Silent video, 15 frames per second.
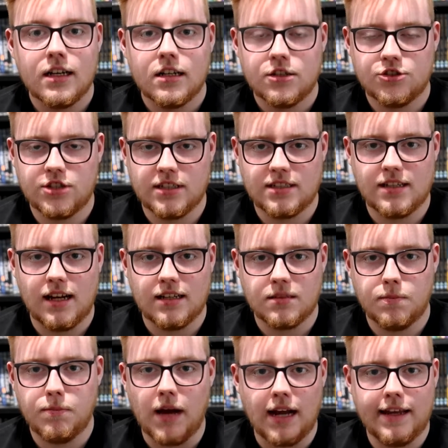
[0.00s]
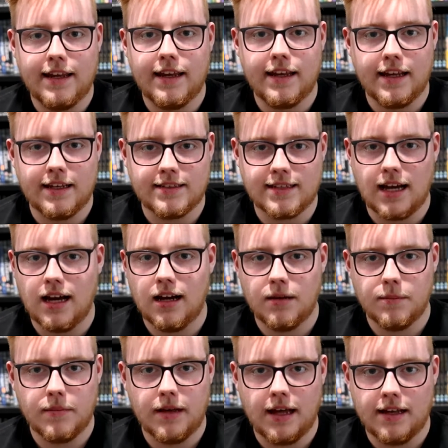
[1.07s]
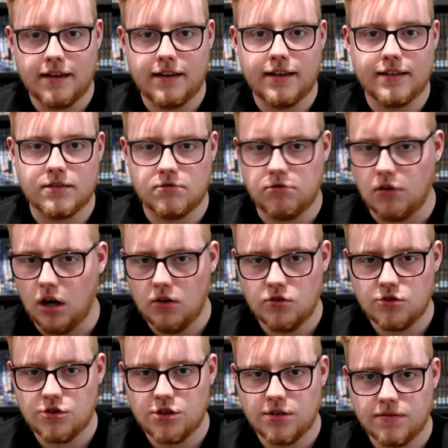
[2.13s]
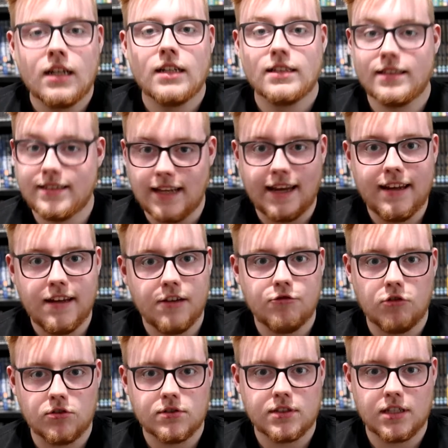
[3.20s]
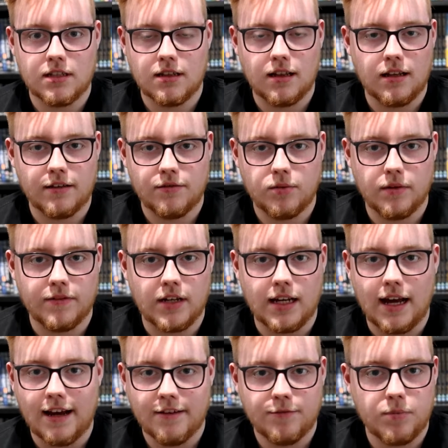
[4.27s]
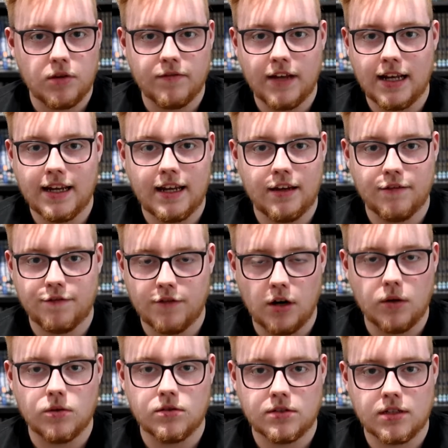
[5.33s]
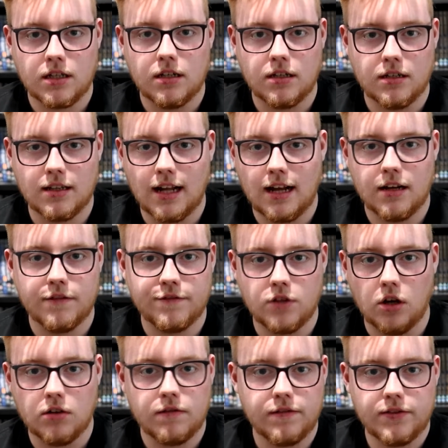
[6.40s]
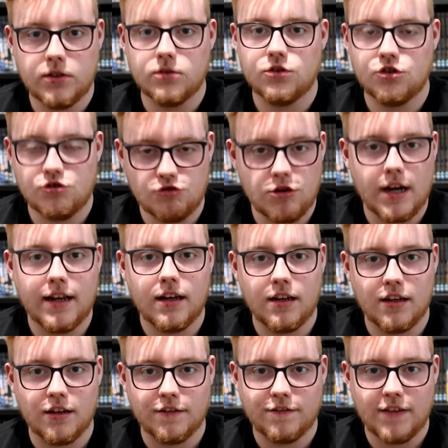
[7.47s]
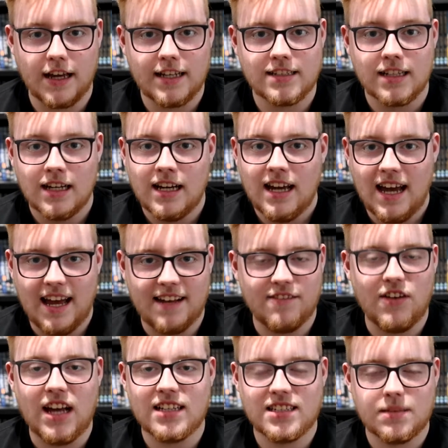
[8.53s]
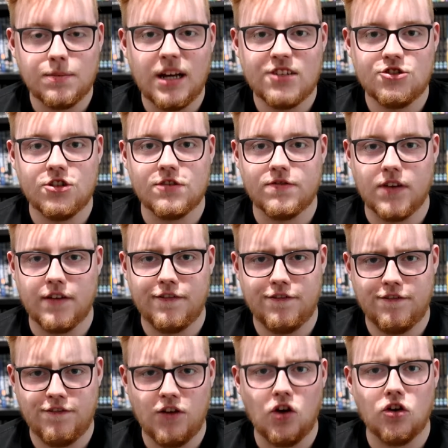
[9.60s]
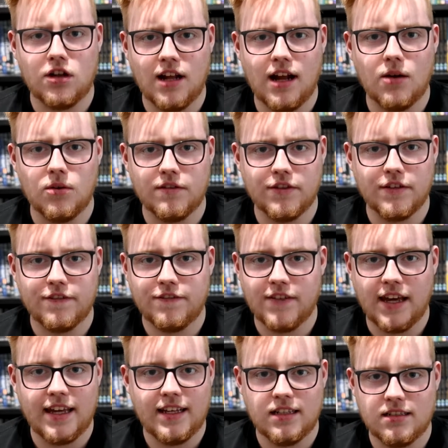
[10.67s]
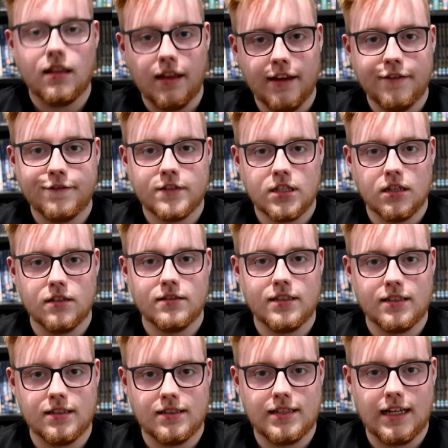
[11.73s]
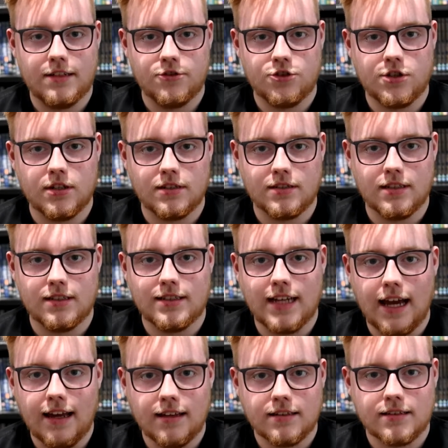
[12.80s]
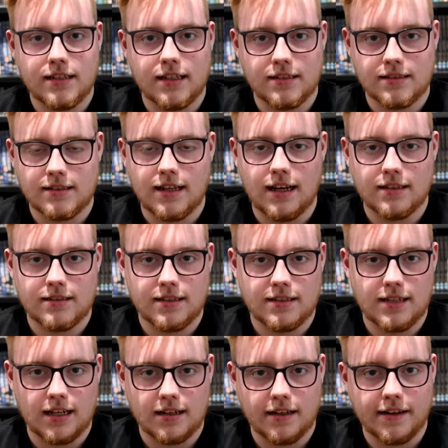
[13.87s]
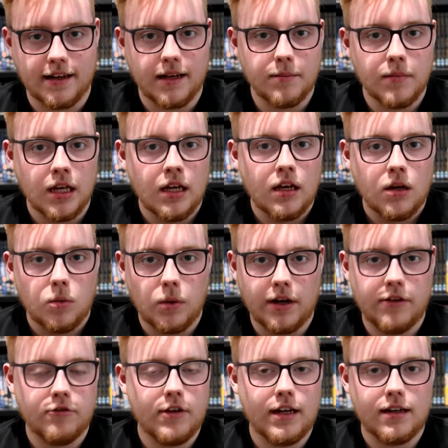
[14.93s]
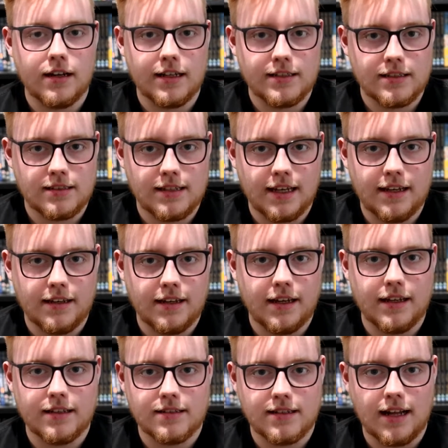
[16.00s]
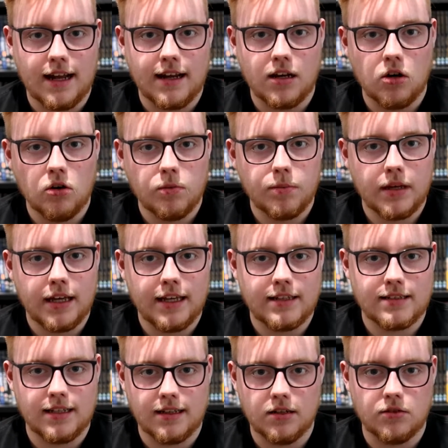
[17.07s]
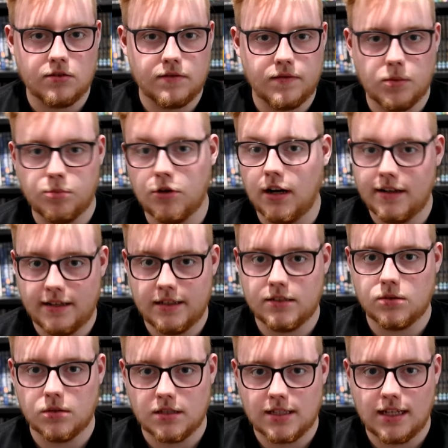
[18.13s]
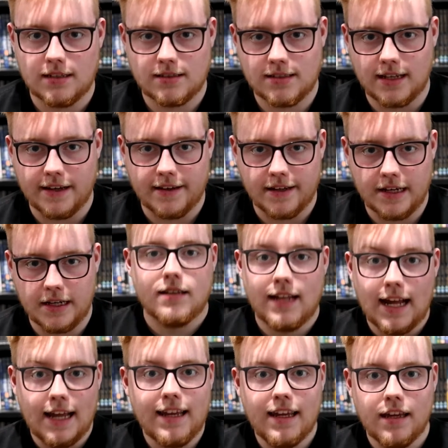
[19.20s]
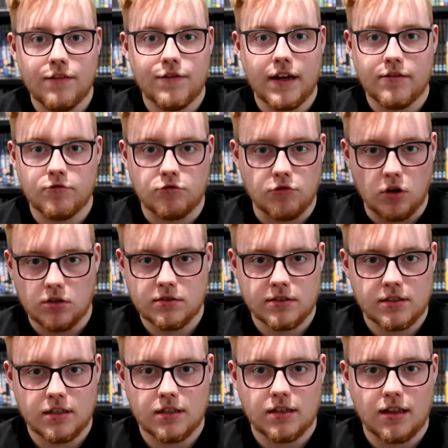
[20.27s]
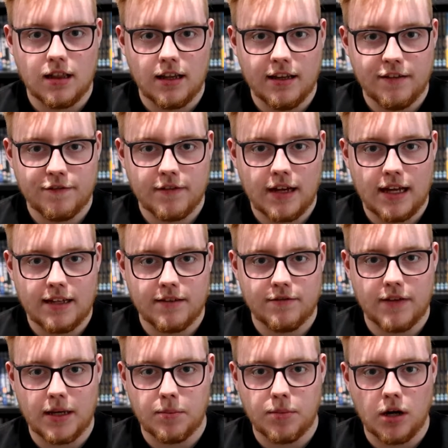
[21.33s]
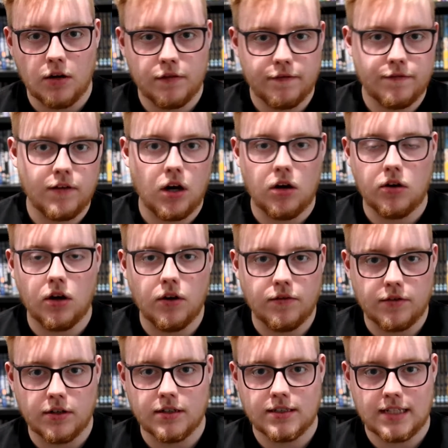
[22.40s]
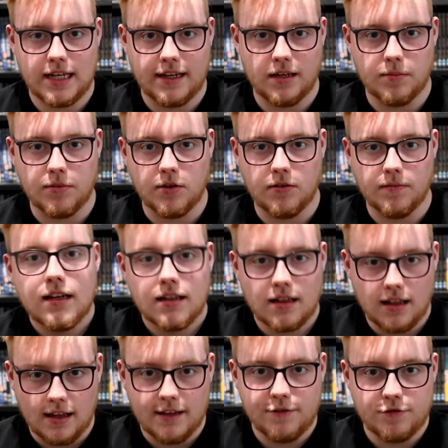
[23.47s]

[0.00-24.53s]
She starts biting his arm and his crotch. Sadie runs at Cliff with a knife, but then he throws a can of dog food straight at her face and that smashes the fuck out of her face. Cliff turns his attention to Tex and starts attacking him. When he realises Sadie is getting up, he signals for Brandy to attack Sadie. Katie then runs at Cliff and they both fall over a table. Cliff